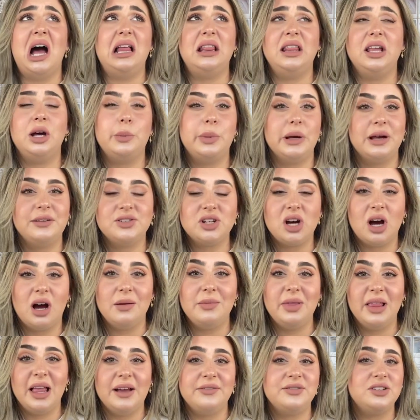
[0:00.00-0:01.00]
a little bit of
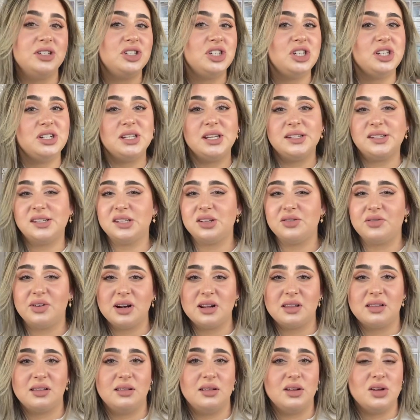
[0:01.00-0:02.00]
time left and she says, is there
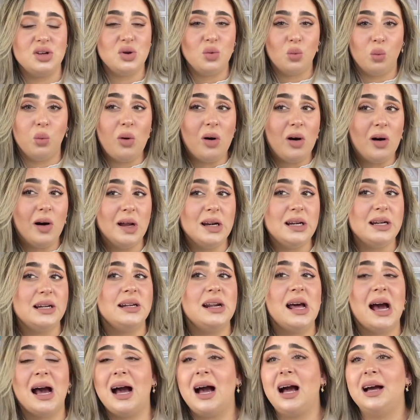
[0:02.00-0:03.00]
anything that you
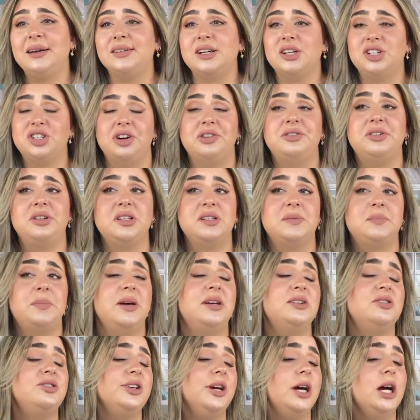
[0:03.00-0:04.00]
want? And I showed her this
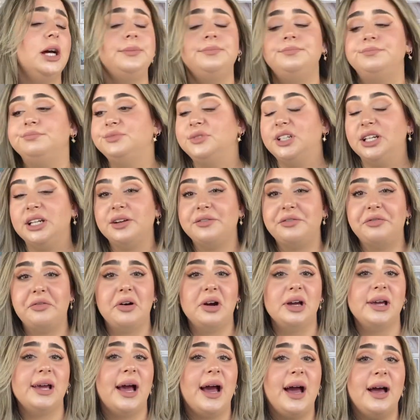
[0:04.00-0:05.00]
picture, did it
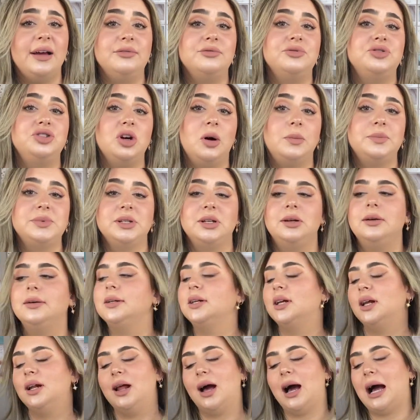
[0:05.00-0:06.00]
freehand, jobs are
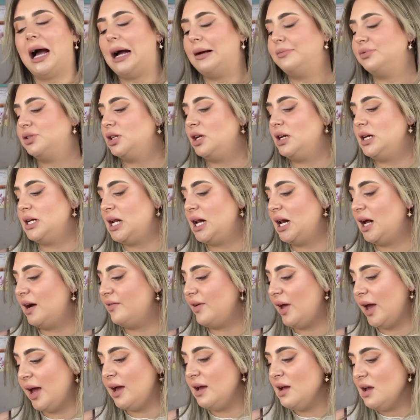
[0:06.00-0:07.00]
good and absolutely
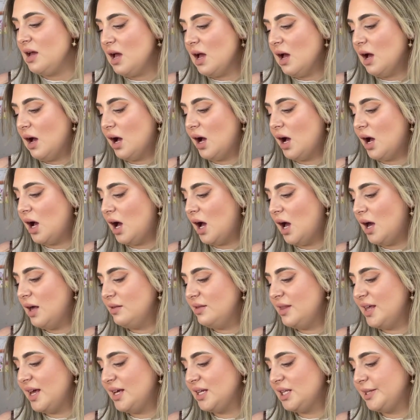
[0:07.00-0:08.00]
love it.
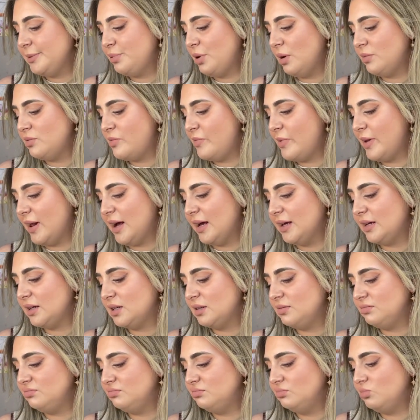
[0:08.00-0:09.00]
This probably
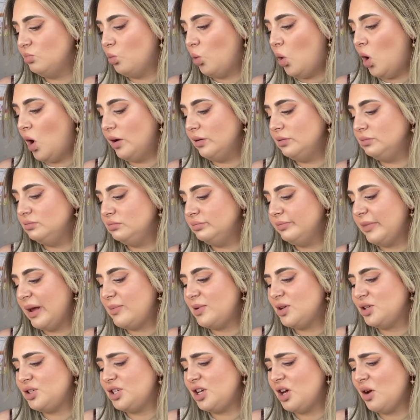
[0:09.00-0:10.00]
like one,
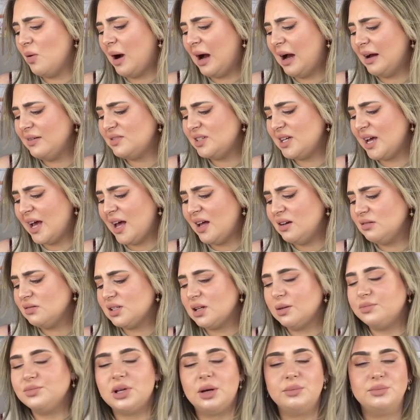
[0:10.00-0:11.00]
maybe two out of 10.
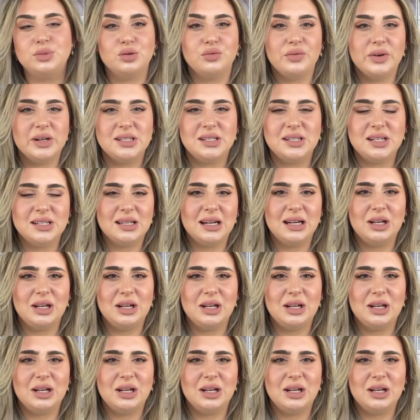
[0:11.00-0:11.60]
Sometimes the wrist